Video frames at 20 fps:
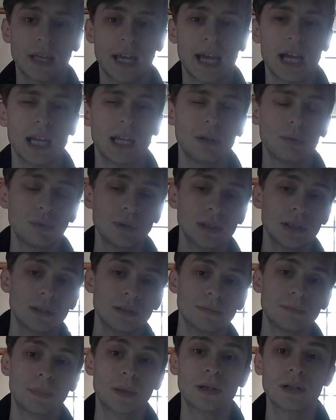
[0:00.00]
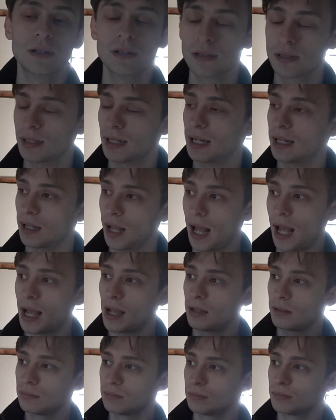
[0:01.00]
I will pers-
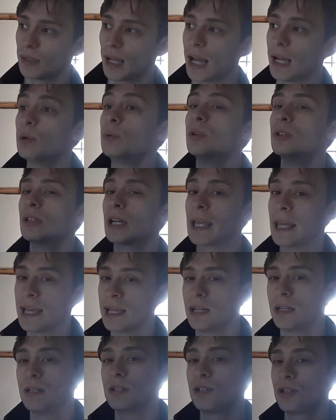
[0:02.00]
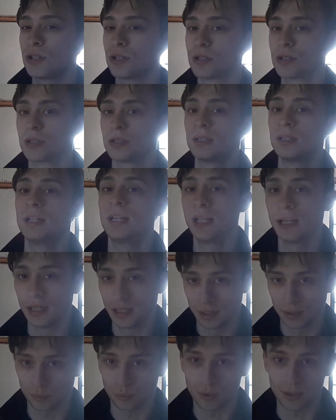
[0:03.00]
I will gauge
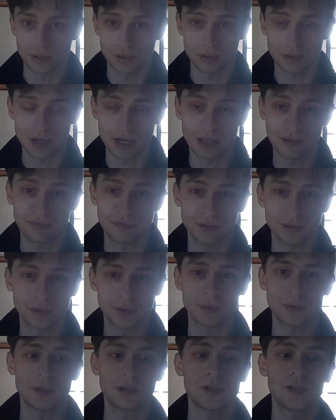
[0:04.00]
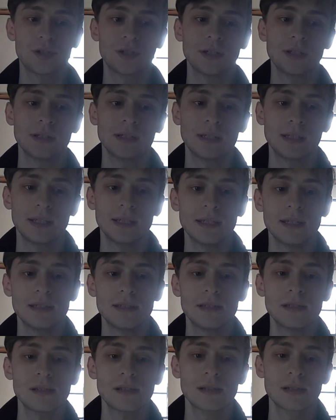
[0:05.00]
whether or not I feel the question
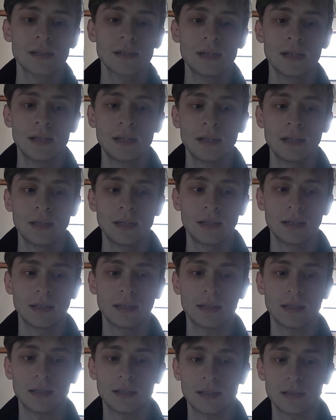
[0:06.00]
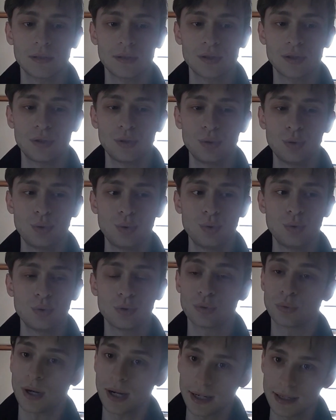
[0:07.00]
is uh, too
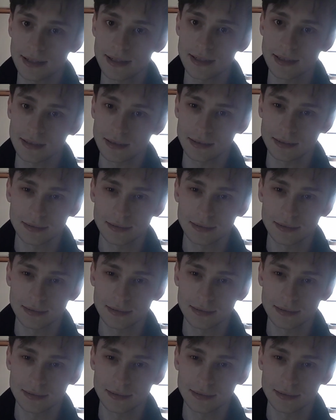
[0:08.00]
direct.